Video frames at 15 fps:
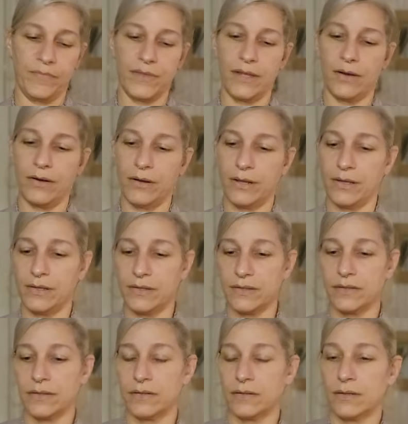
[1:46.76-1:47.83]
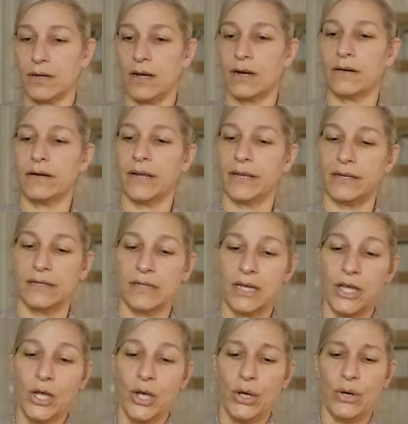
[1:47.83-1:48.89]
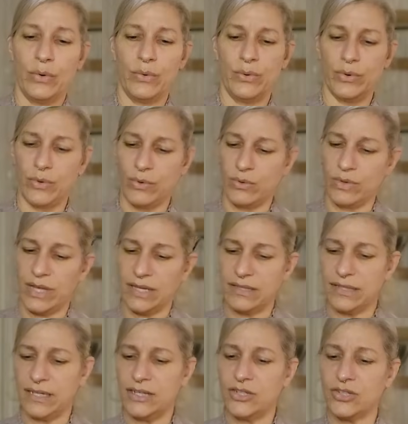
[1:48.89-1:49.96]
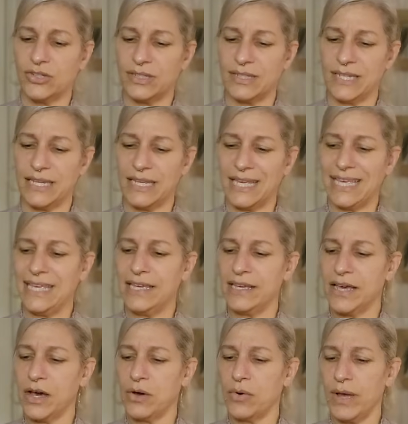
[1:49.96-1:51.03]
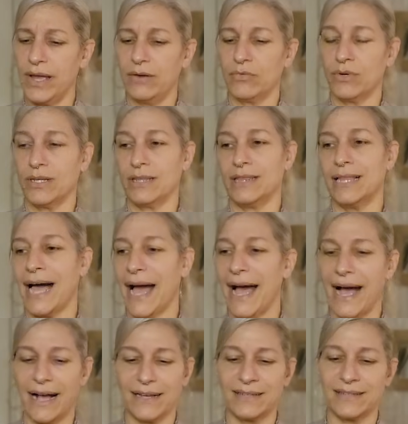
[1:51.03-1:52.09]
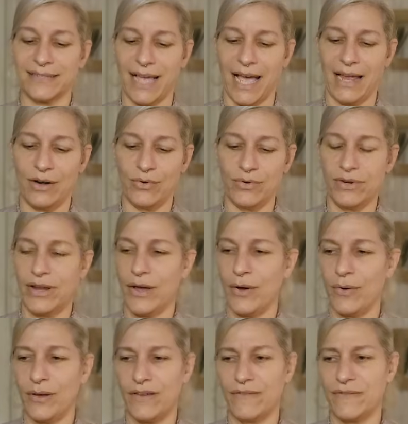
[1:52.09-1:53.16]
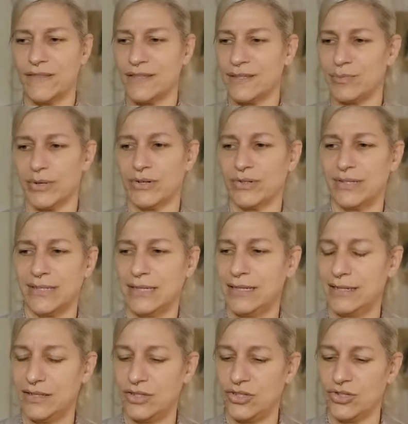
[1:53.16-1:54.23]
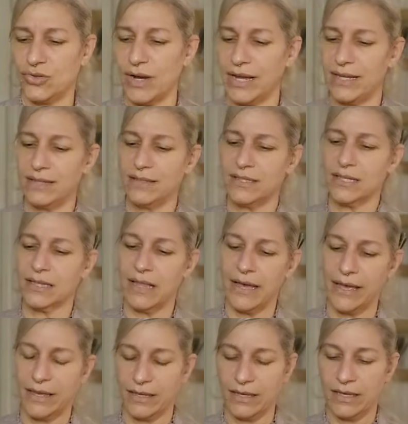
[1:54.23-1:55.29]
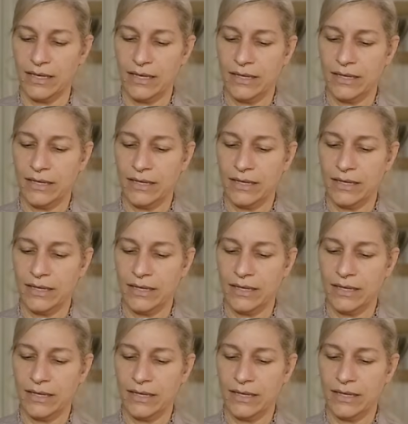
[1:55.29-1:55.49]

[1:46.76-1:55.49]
There it is. All right. Ooh, that's interesting. Ego and relax. I don't know if this person is trying to like